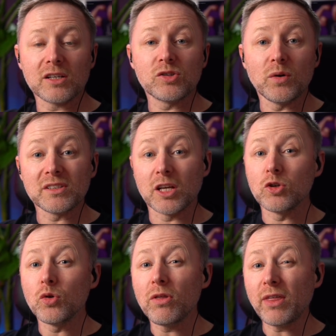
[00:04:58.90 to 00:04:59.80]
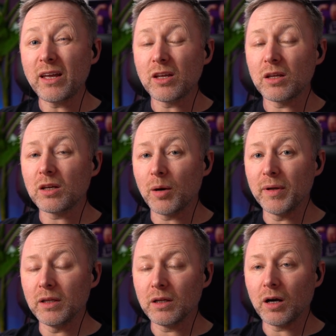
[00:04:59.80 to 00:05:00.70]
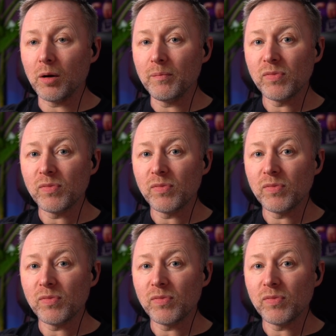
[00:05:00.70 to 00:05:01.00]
saw there's a new thing coming up,